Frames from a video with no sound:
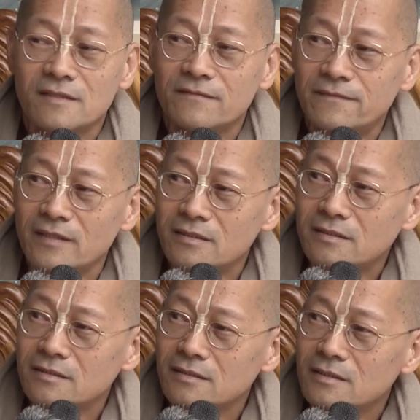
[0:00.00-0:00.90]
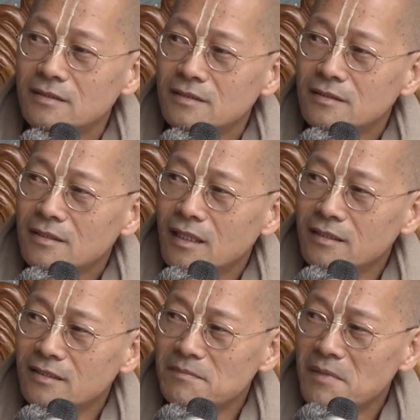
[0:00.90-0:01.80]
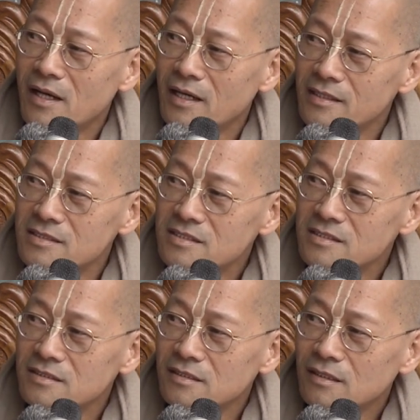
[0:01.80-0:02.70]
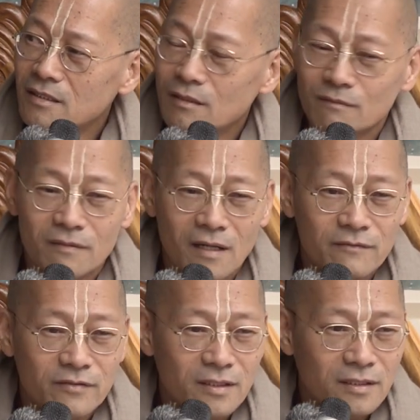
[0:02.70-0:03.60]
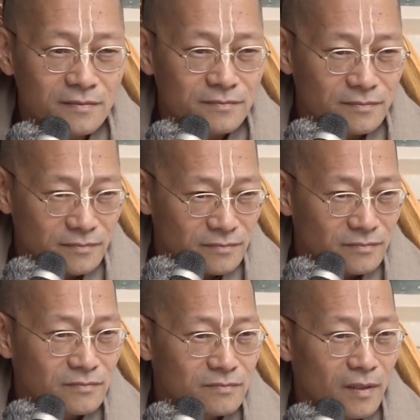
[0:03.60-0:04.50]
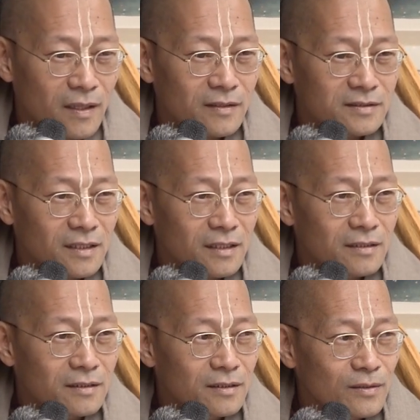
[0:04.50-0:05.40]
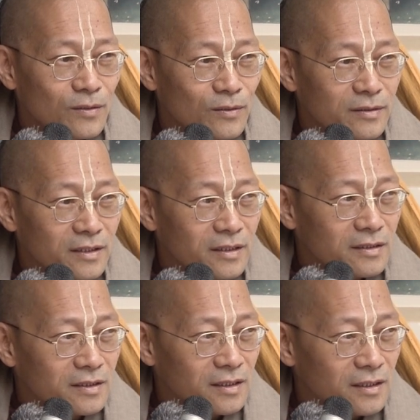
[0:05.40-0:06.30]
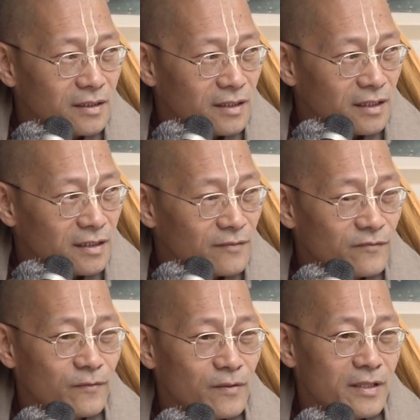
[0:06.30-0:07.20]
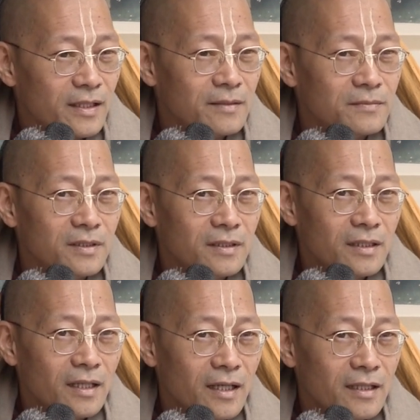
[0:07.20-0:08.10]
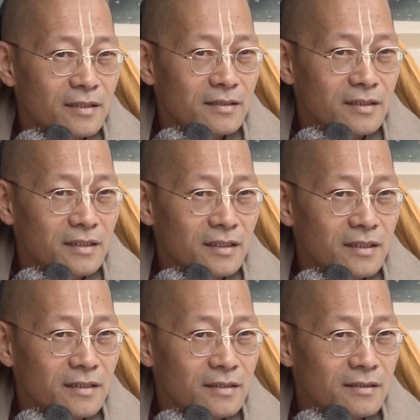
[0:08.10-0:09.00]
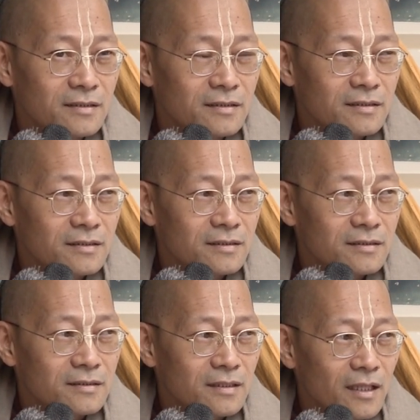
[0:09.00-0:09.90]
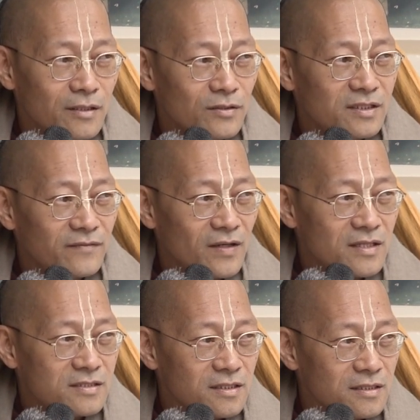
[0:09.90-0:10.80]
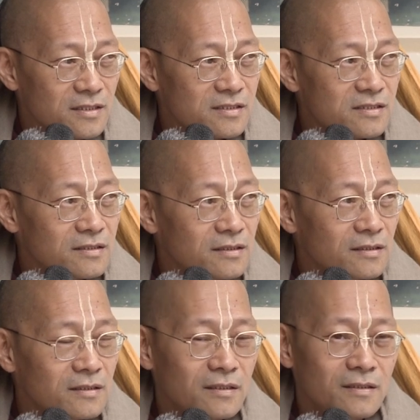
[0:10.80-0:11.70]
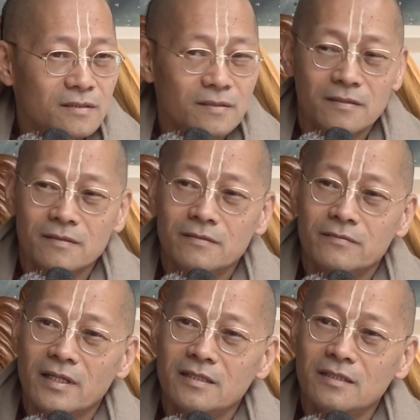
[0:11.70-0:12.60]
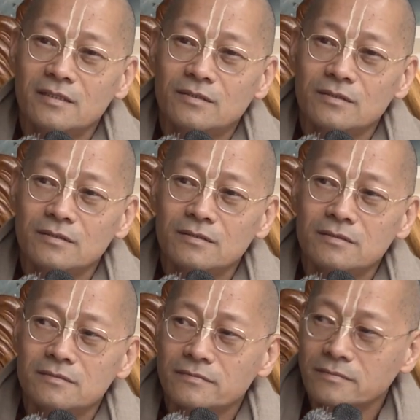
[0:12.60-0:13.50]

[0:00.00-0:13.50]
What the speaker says: defeat and demise of Ravana, Bharata holding the kingdom for him, and the Ayodhyavasis, they're ready to